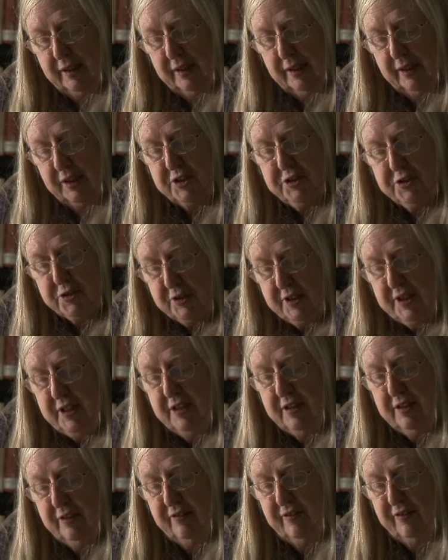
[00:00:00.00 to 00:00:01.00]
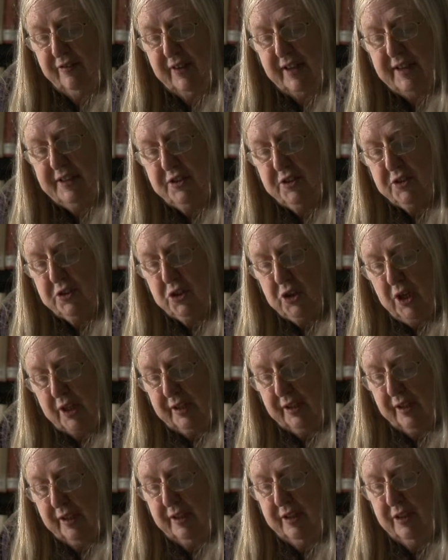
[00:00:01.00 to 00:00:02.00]
A tree inflates
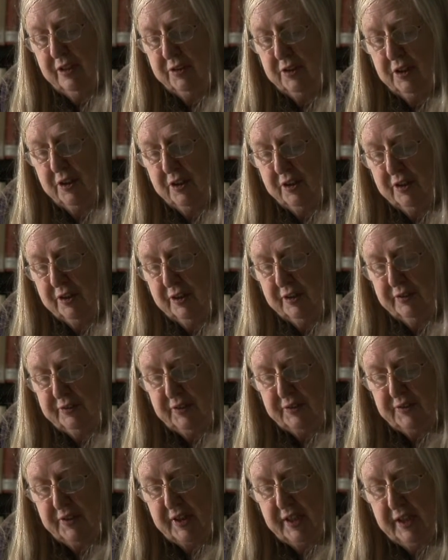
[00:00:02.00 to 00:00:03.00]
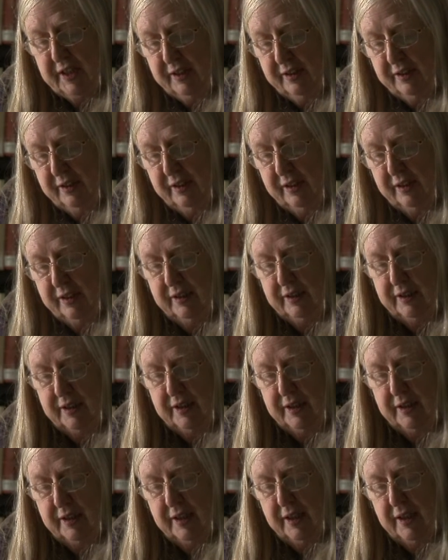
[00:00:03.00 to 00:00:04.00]
gently on the curve of the hill,
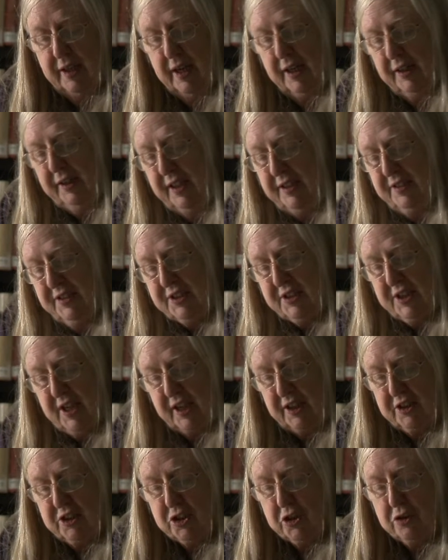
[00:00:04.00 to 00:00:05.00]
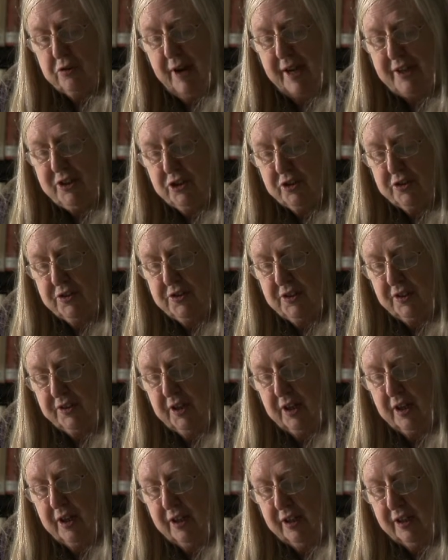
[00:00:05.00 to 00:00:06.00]
an insect crashes on
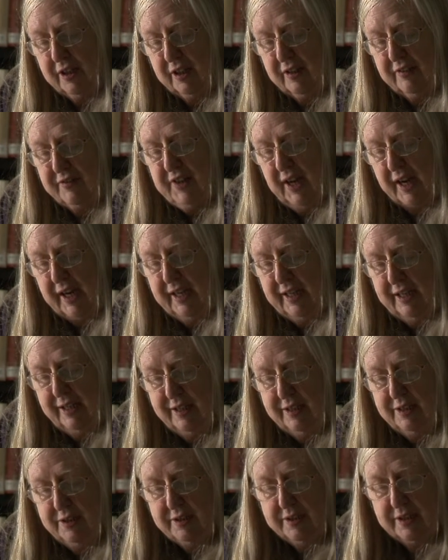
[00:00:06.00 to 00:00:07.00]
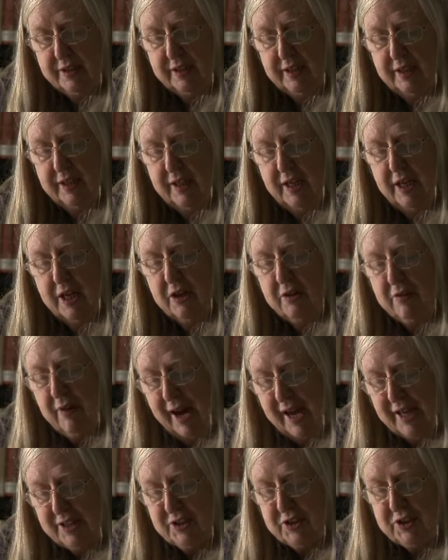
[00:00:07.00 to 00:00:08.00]
the carved eyelid,
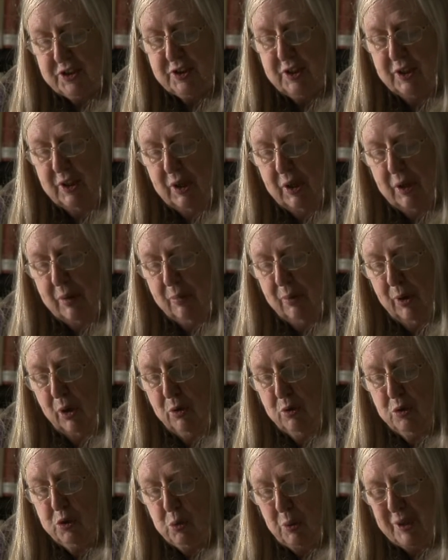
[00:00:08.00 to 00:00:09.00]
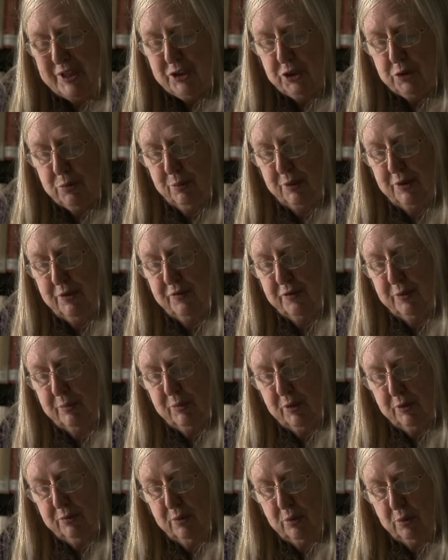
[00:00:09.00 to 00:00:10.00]
grass blows westward from
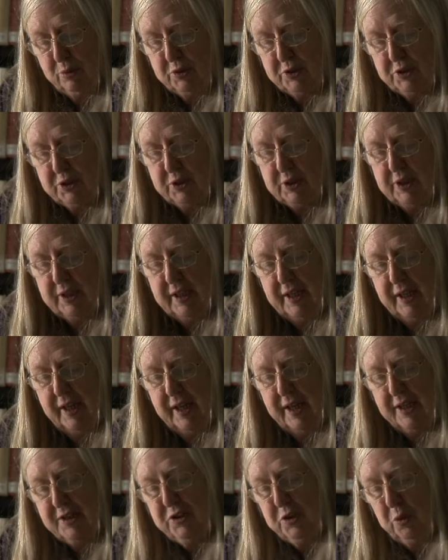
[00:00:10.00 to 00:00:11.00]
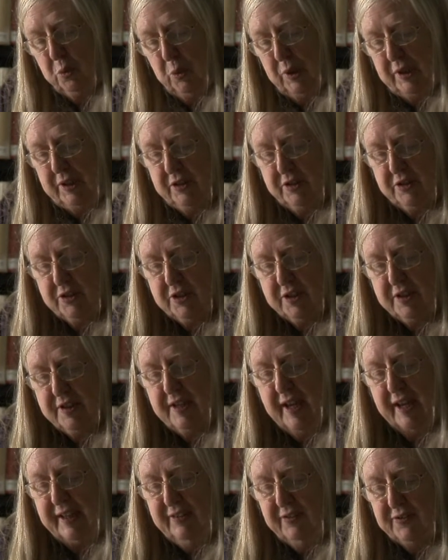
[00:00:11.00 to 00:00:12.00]
the roots as the wind
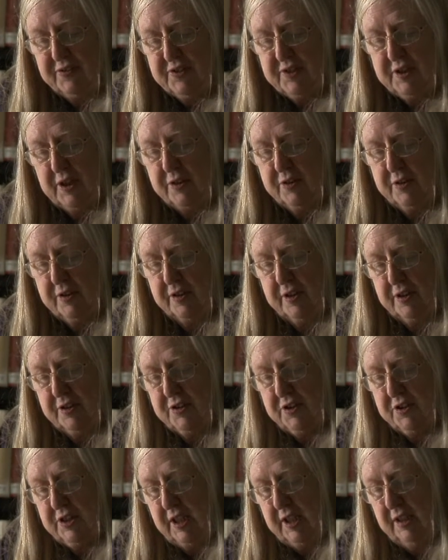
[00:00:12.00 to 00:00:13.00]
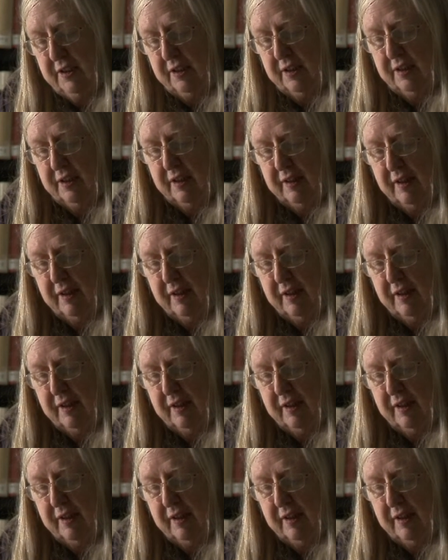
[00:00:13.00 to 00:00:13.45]
knifes under her skin